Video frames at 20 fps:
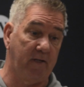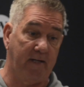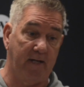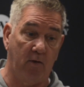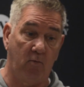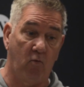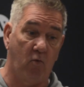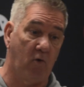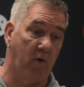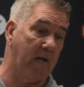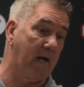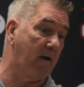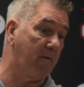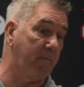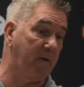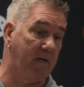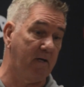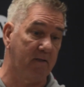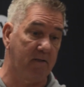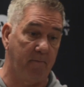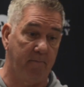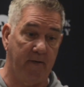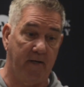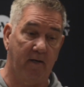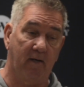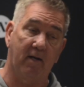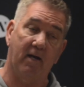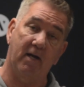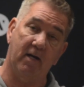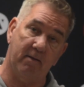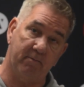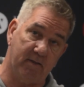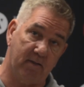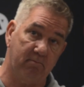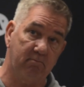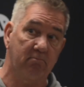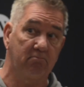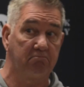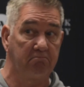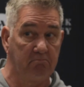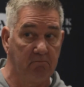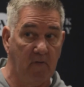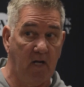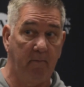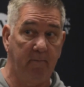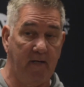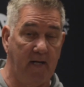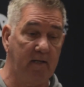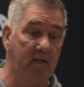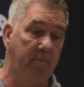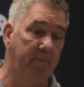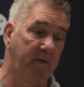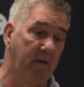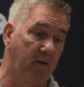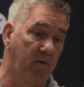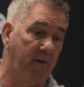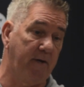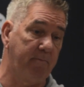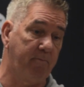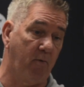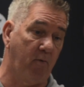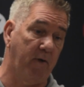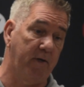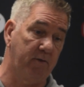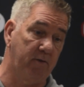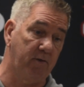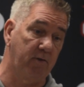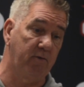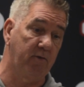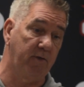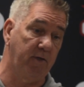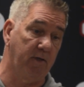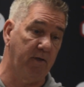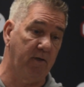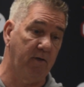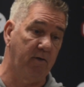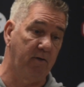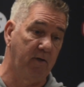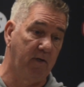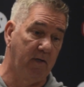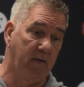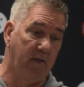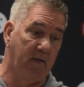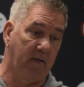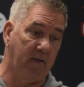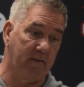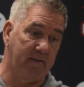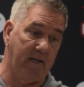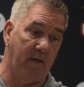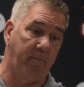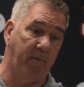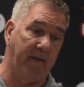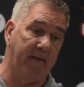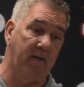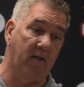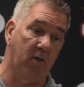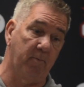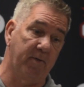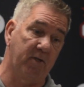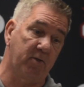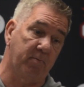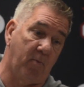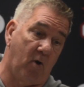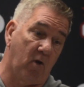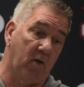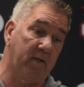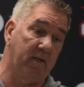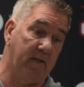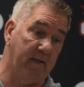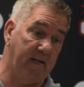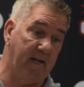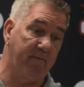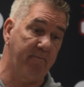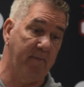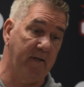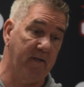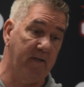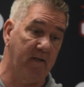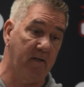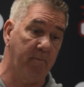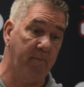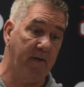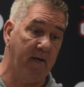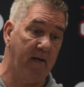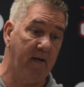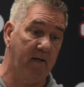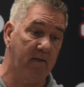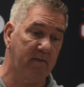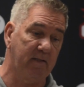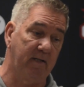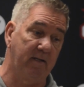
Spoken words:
to get worn out because of bigger lineups. I mean, that could be a great point too, you know, because they're playing a little bit smaller than they've been in the past.